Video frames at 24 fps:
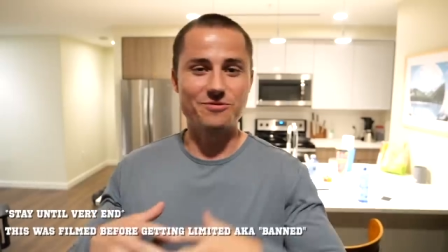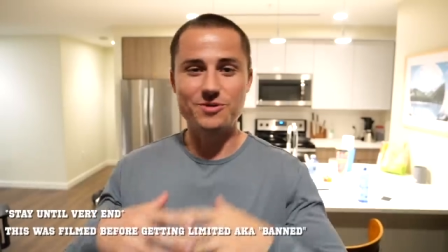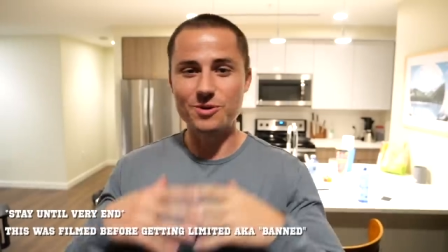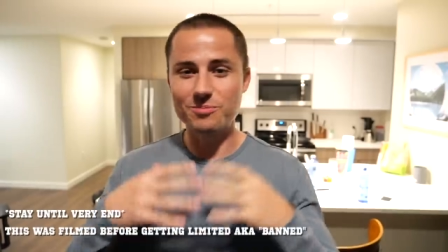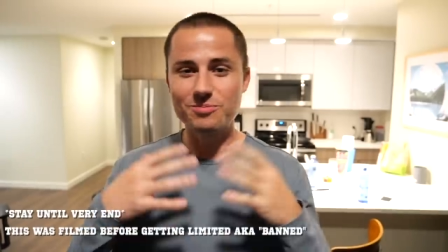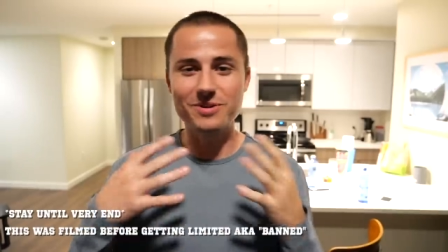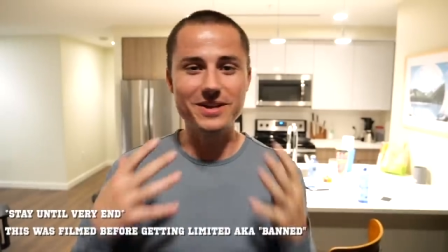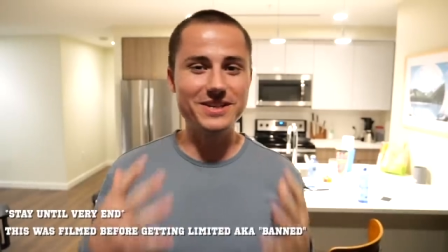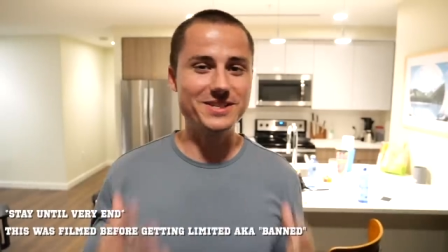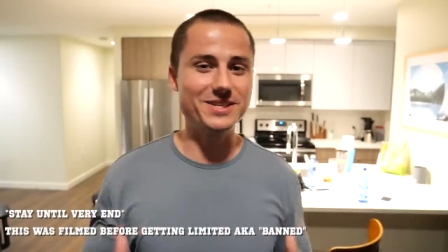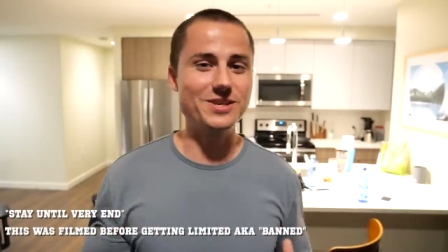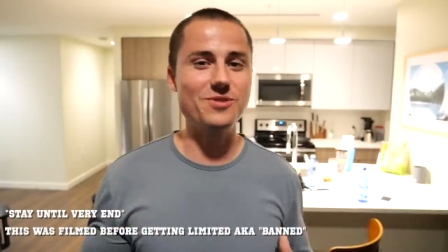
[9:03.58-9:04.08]
if you're
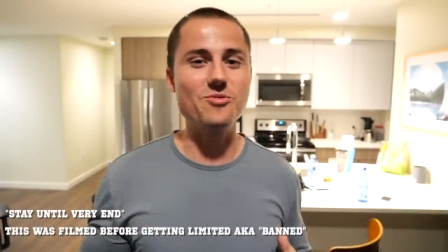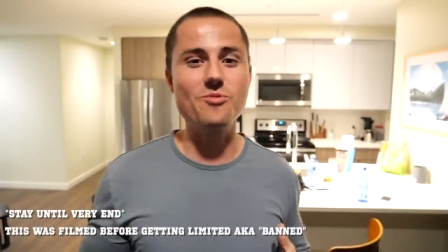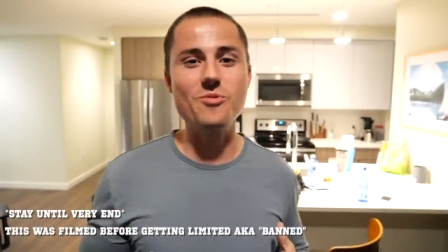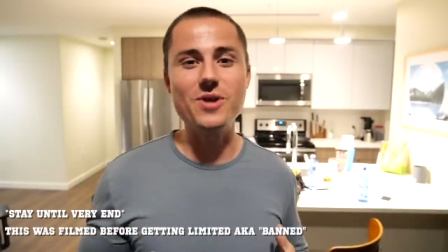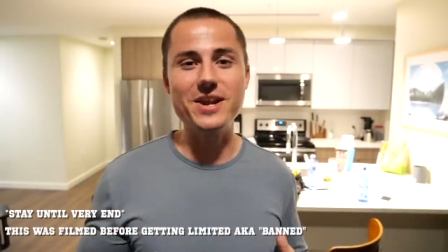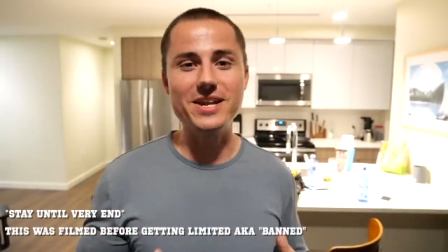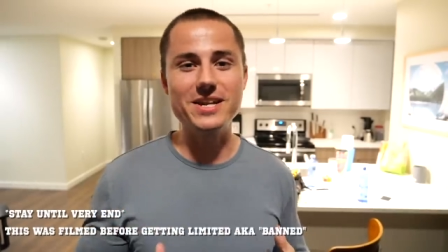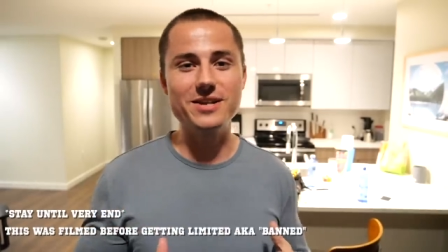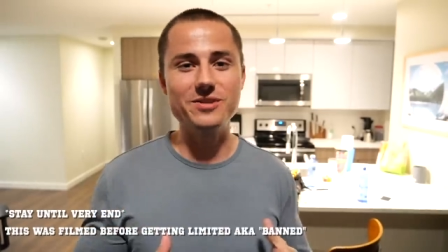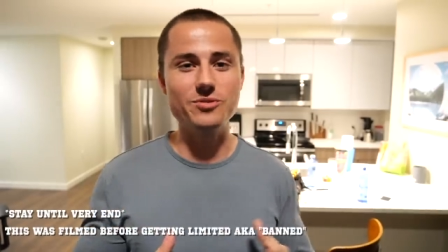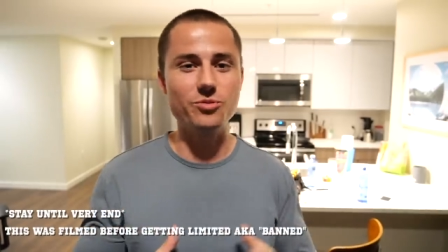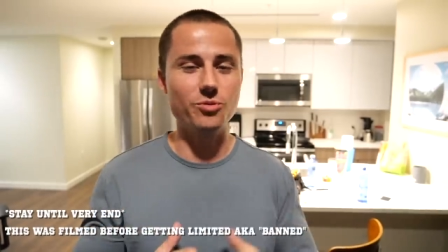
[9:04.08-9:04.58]
placing
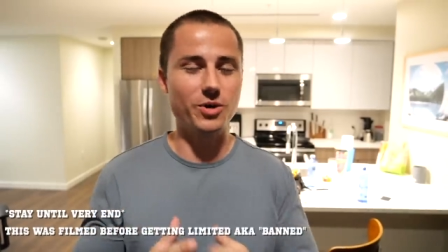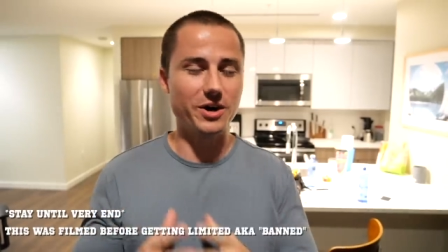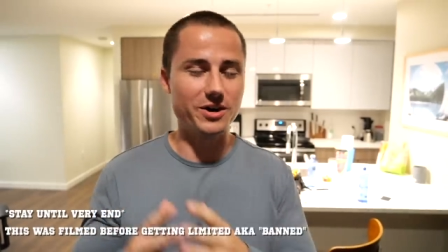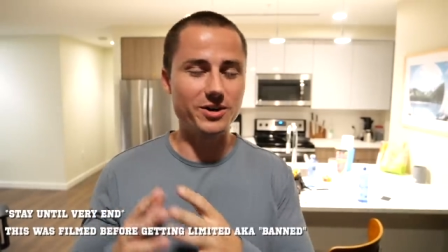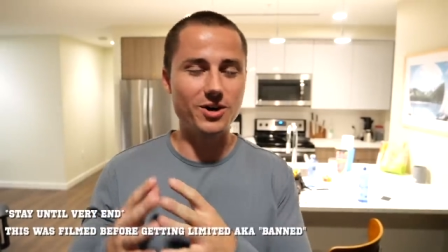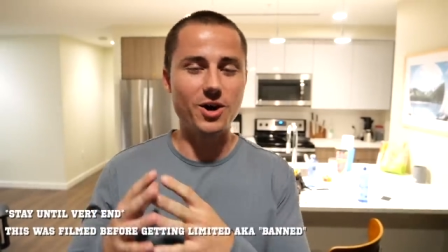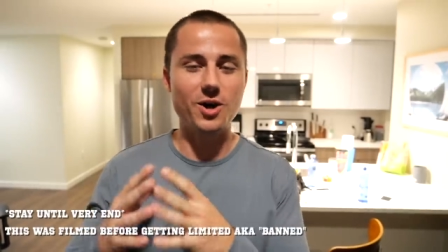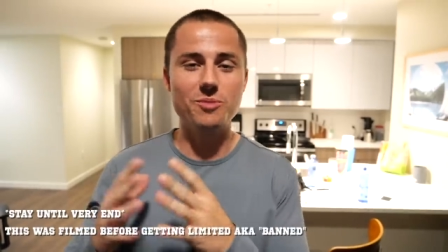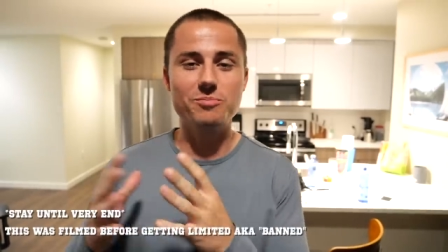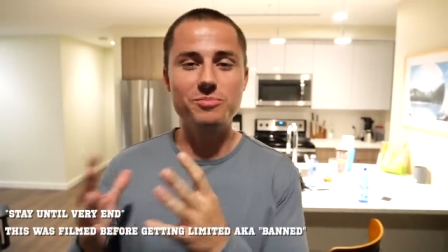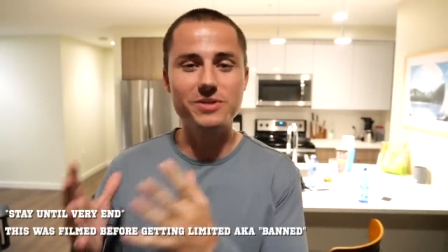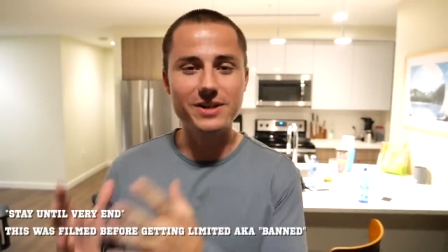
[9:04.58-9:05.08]
winning what are
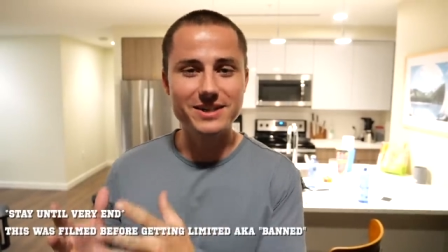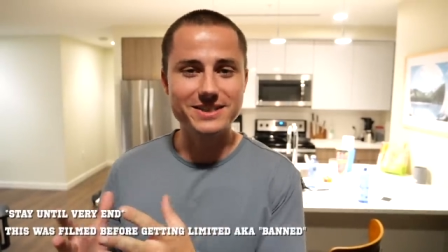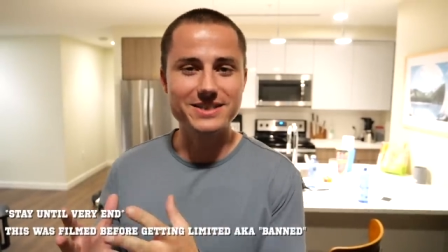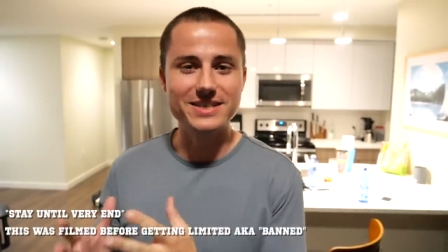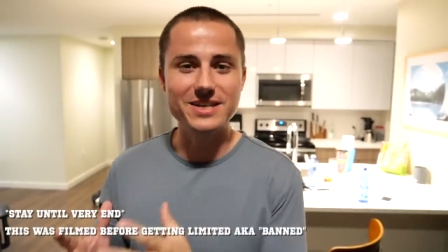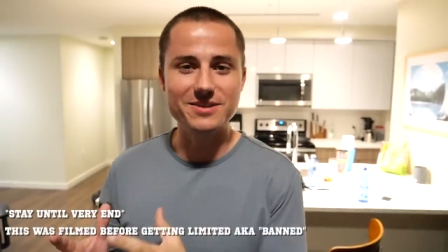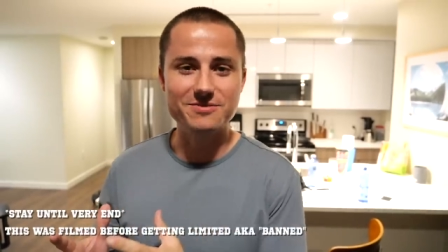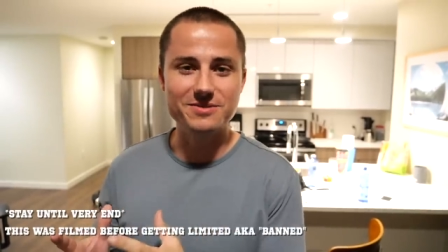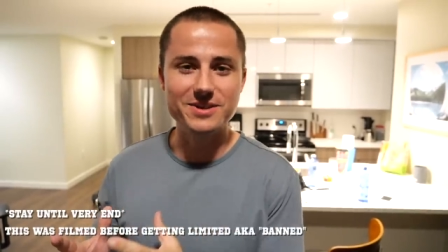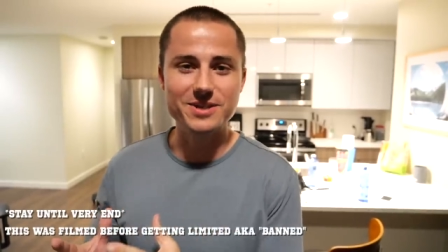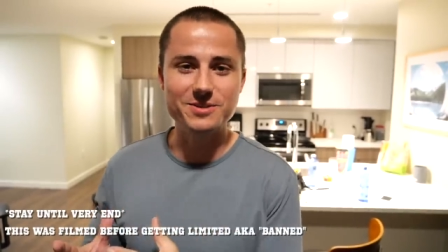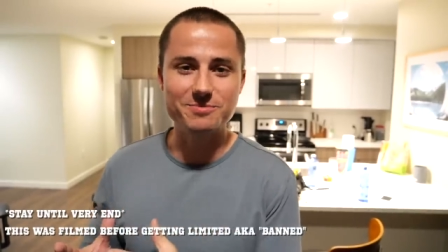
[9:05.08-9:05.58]
called plus
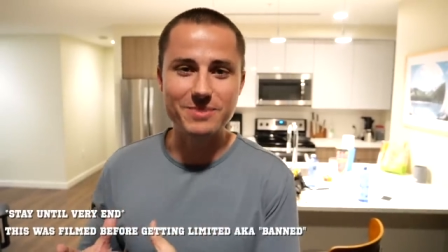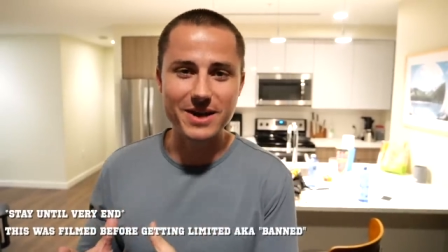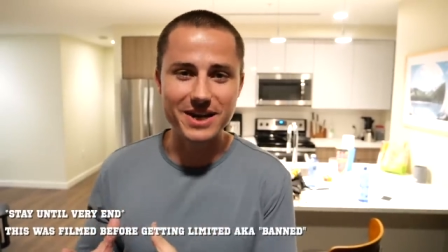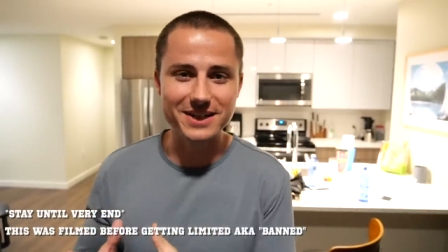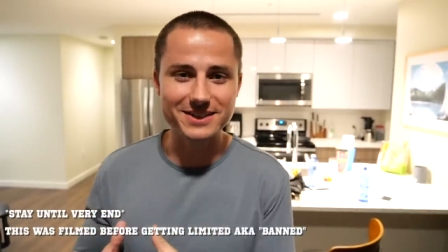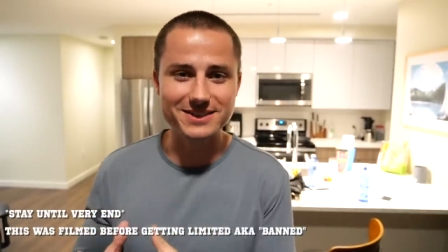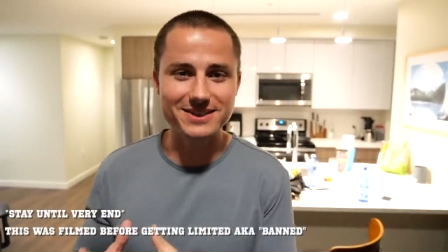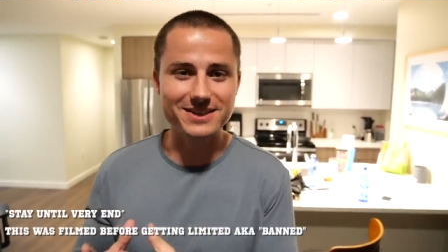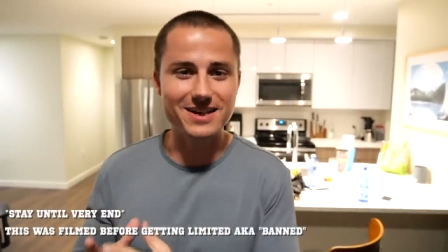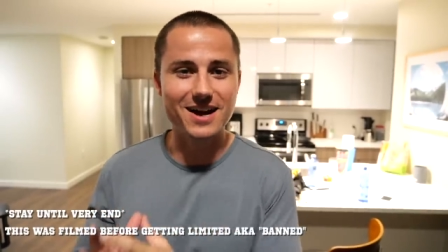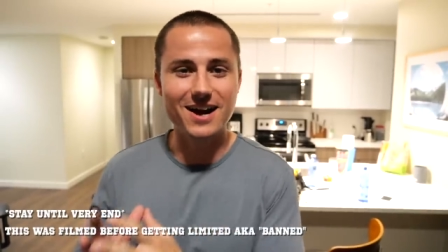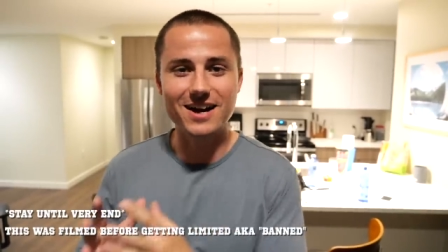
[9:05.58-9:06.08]
EV
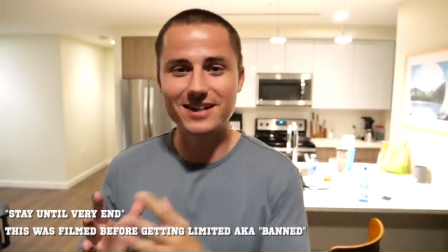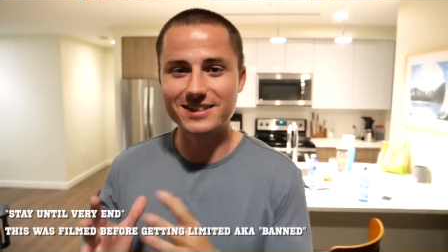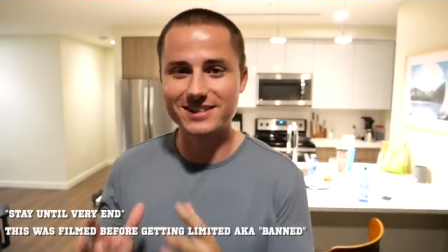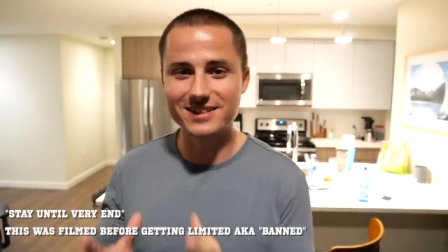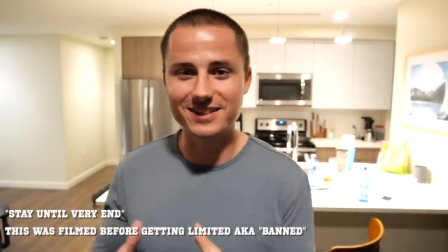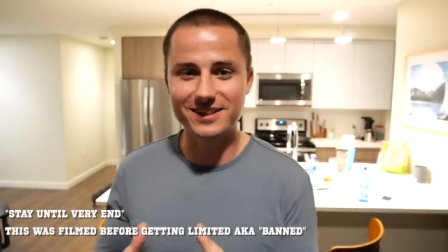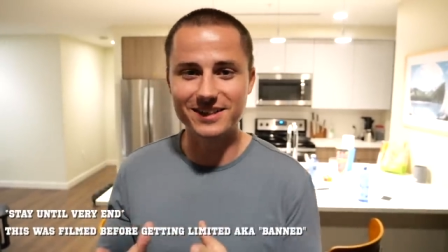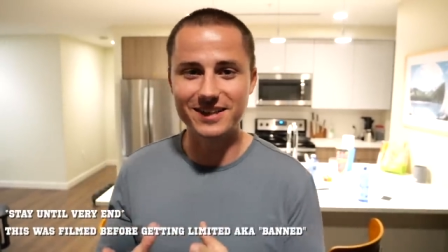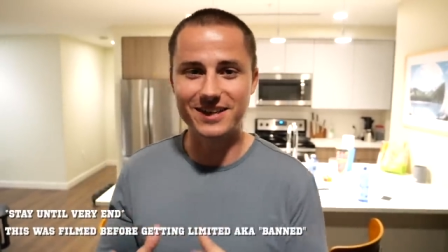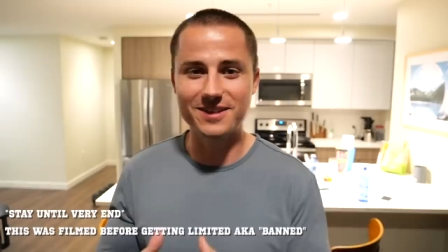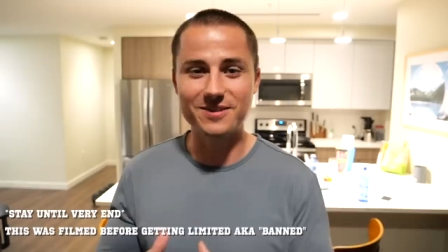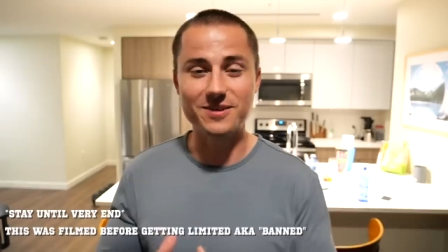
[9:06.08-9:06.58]
bets constantly,